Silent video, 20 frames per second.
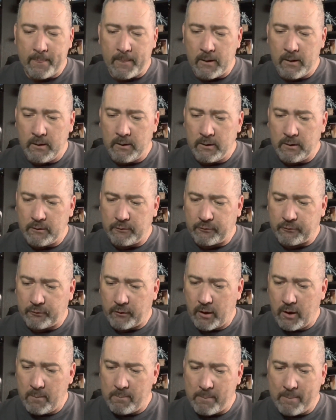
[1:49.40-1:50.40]
Uh,
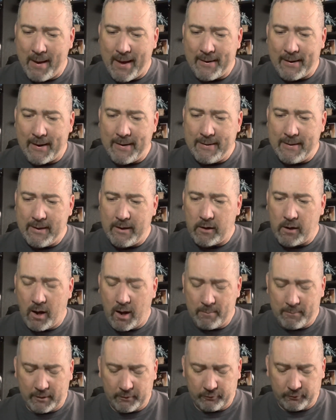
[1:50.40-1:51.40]
from Bad Idea
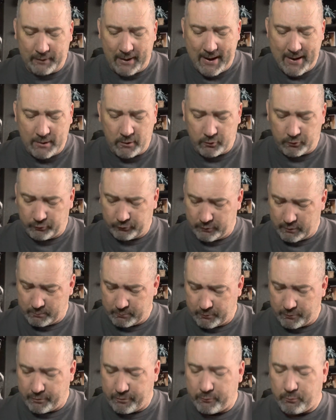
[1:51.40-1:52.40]
Comics, Tankers
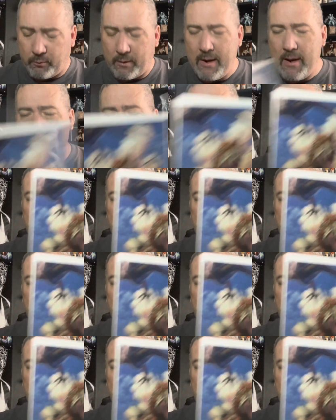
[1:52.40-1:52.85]
number three.